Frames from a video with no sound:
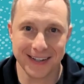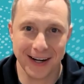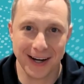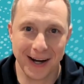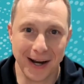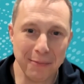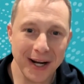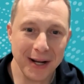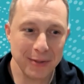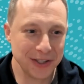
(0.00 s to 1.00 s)
Hi, my
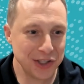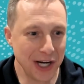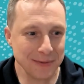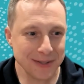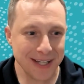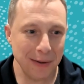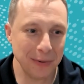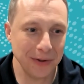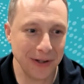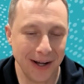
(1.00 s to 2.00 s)
name is James
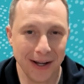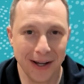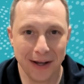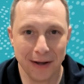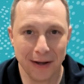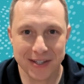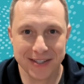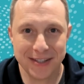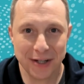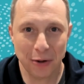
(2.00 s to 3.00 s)
Campbell. I am the
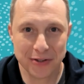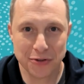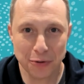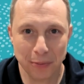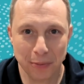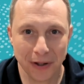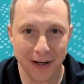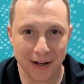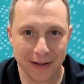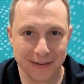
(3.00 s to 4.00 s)
CTO at
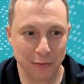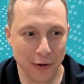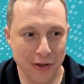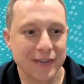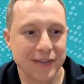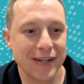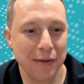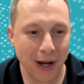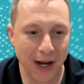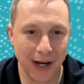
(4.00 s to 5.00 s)
Superconductive. We're the team
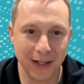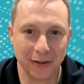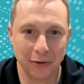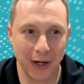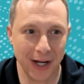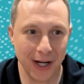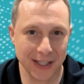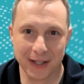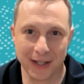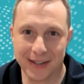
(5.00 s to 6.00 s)
behind Great
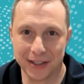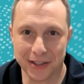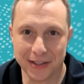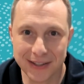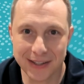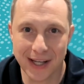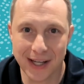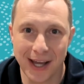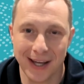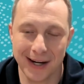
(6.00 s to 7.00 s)
Expectations.
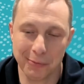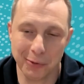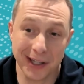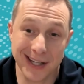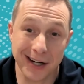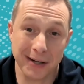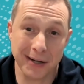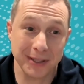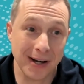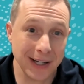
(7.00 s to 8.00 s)
And I'm really excited to
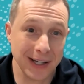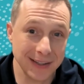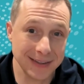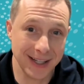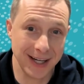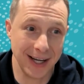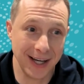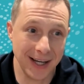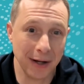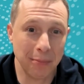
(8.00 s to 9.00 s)
be talking
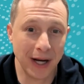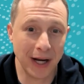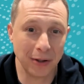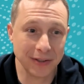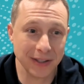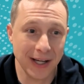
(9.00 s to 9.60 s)
today about